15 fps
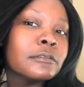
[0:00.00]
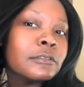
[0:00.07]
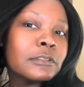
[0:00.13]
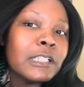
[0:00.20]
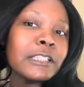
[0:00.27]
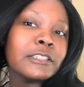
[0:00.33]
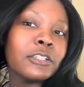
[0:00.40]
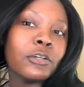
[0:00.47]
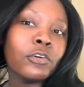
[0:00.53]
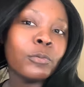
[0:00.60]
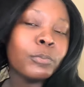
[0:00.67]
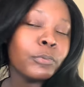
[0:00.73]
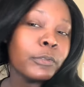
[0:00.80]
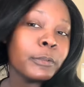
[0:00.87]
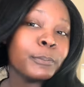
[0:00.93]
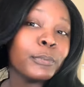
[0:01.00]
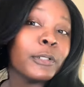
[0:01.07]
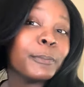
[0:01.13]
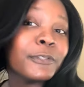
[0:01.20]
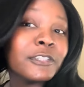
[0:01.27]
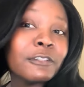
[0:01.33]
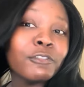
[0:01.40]
That's the whole
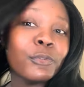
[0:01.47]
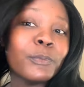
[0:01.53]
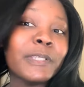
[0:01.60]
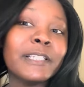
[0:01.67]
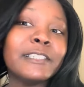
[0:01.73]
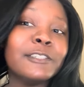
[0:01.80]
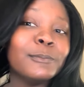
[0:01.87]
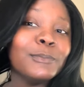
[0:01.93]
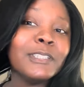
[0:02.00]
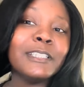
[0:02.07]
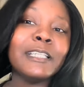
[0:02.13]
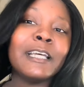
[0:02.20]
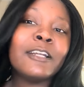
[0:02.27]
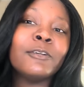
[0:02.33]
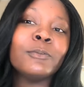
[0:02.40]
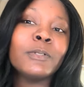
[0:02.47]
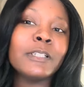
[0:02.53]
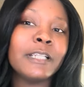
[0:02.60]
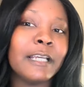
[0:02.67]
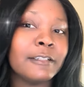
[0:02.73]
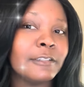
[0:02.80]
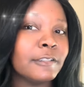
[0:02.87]
purpose of a wig to me. I don't want to
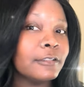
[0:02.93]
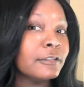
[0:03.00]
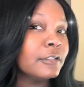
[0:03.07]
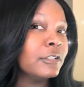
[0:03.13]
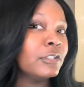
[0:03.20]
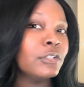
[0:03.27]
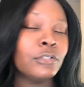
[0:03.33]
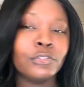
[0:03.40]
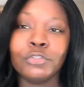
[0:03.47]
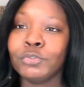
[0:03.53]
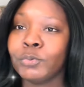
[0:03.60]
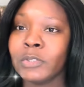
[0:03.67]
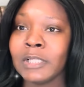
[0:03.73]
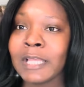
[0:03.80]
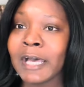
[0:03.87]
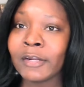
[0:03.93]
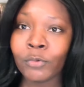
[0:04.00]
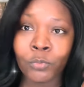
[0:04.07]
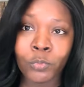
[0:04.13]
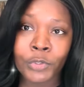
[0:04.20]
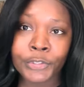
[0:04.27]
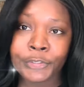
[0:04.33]
have to do a lot
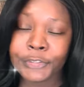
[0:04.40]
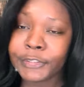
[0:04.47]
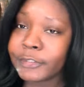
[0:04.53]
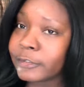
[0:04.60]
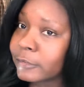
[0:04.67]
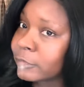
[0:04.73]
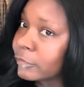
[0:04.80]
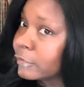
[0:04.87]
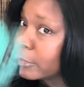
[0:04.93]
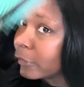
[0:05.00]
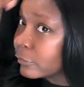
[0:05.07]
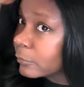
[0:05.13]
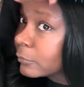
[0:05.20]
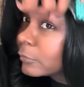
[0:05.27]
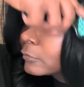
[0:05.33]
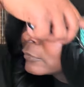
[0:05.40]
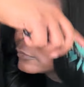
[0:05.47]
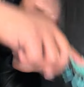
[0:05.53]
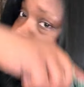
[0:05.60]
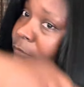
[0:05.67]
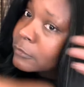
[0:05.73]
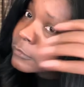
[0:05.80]
of work, you know?
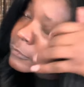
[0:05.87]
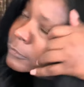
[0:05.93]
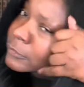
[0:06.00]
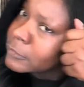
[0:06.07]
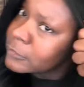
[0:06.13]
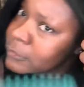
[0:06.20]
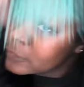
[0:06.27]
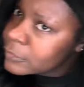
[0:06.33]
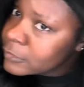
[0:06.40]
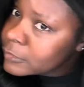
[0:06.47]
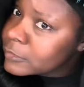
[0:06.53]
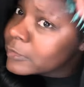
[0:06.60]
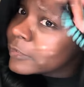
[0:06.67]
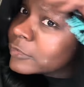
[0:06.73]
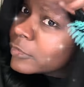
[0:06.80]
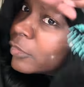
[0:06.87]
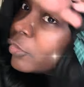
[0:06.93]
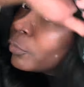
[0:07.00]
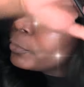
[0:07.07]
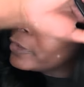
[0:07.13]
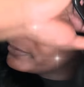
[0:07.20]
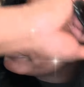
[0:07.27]
That's the
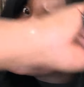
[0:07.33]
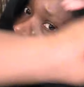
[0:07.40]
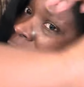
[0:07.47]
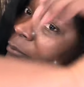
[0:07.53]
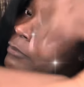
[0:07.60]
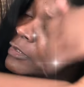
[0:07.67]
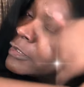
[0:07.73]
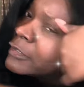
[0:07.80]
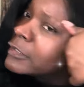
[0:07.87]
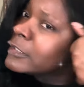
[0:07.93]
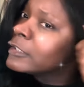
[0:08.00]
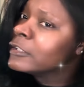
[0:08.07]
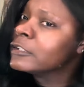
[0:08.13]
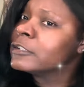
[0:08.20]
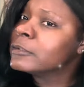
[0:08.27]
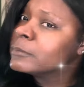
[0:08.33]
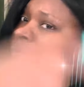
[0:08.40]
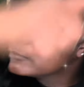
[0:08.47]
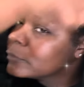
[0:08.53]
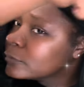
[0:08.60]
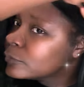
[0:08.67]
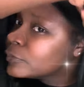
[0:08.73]
whole purpose of me
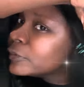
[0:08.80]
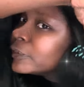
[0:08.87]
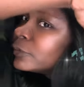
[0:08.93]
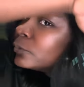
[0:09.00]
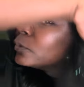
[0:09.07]
putting